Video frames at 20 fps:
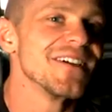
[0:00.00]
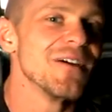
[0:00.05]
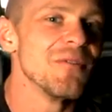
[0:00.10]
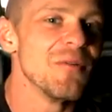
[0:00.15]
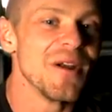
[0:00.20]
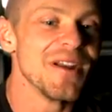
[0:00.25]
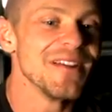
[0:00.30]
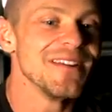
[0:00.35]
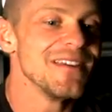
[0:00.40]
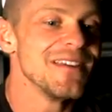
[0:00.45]
I
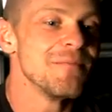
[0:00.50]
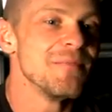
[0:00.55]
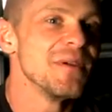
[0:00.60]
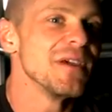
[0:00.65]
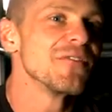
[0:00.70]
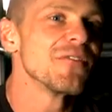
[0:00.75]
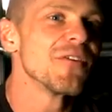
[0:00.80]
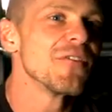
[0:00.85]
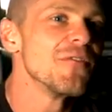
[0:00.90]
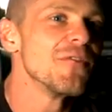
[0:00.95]
wanted to get
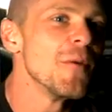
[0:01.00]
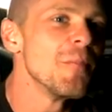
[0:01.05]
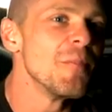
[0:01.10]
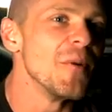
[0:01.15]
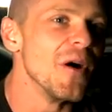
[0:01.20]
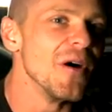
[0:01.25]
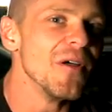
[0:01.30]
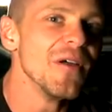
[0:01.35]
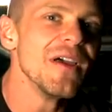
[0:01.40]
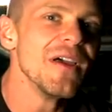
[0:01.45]
big for
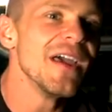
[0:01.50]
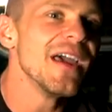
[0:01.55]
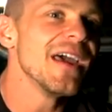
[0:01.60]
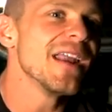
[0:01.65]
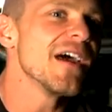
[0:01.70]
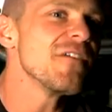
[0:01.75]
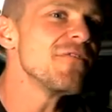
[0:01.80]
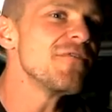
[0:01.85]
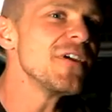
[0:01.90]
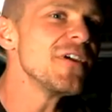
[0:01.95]
football. And
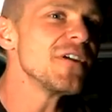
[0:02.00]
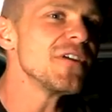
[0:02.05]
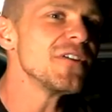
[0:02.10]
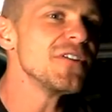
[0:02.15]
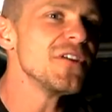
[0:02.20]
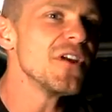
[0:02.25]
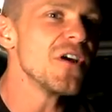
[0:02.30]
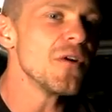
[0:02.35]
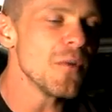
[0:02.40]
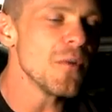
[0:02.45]
I figured,
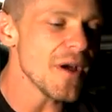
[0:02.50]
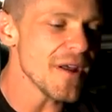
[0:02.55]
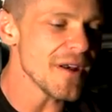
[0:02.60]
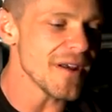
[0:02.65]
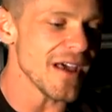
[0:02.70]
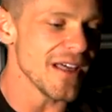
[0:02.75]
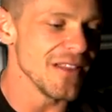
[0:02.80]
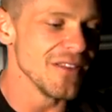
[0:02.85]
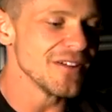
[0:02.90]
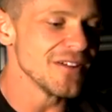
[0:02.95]
you know what?
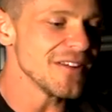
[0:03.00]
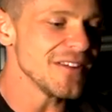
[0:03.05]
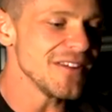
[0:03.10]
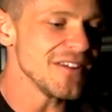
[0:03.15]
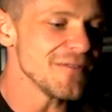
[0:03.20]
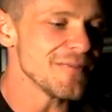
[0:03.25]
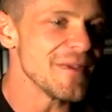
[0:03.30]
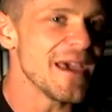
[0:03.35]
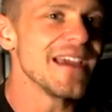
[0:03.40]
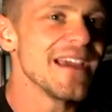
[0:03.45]
I looked at
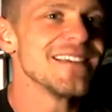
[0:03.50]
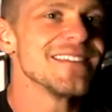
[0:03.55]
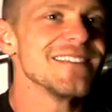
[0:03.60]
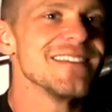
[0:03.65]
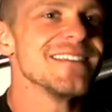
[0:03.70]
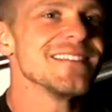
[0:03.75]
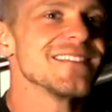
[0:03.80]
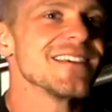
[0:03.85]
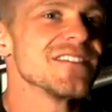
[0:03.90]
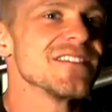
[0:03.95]
these
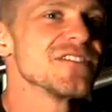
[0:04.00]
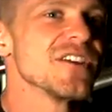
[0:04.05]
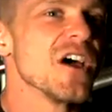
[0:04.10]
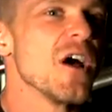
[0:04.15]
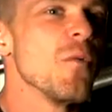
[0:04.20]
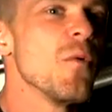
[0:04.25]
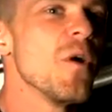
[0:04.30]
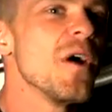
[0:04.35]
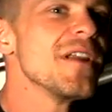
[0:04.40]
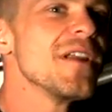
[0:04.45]
magazines. I saw
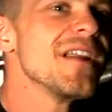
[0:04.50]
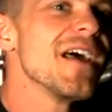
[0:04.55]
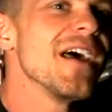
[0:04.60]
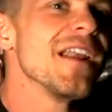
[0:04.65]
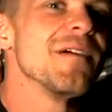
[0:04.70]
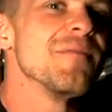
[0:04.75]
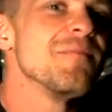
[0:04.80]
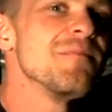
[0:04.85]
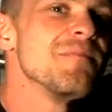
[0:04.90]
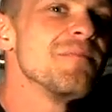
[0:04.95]
one. It had
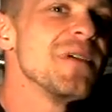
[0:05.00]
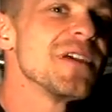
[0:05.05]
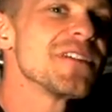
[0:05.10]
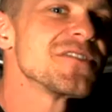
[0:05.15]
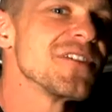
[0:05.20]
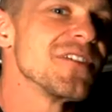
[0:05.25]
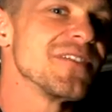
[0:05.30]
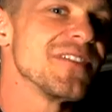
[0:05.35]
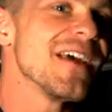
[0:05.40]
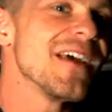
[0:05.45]
a
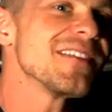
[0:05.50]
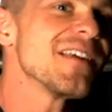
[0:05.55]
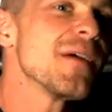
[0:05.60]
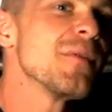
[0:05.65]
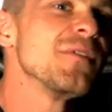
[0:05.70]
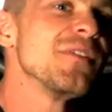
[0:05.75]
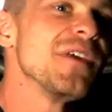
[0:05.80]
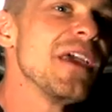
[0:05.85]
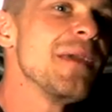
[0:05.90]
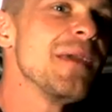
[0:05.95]
picture. At that time, it
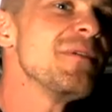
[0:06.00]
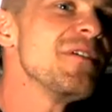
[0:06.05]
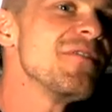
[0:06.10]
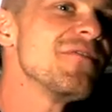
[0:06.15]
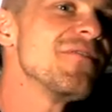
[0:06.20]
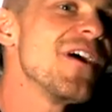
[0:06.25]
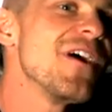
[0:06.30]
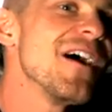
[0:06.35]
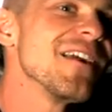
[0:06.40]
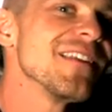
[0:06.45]
was Amy
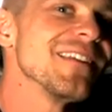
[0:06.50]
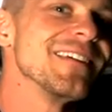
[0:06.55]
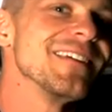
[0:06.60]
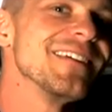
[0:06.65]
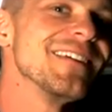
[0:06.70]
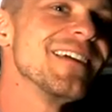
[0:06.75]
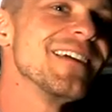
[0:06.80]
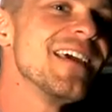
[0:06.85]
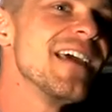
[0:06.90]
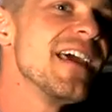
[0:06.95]
Fodden.
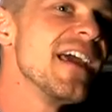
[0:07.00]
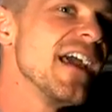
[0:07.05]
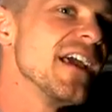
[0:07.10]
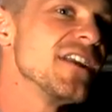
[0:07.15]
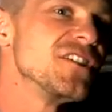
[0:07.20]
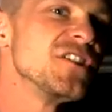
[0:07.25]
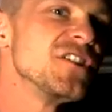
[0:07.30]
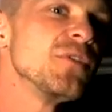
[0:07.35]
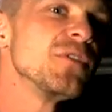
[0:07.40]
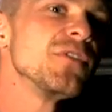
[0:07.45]

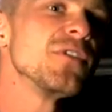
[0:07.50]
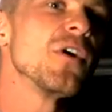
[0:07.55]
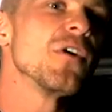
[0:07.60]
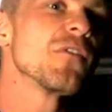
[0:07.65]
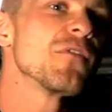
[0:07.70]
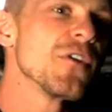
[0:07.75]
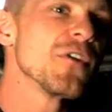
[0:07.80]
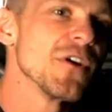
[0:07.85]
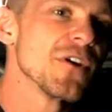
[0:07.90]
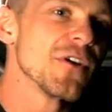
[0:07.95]
And she was known
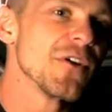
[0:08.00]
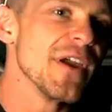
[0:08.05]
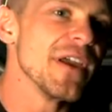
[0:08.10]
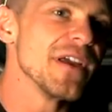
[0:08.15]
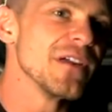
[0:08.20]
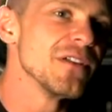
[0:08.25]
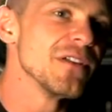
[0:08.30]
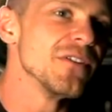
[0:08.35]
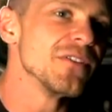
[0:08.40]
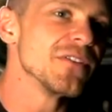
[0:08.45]
for her great
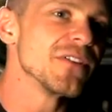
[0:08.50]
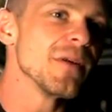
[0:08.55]
glutes.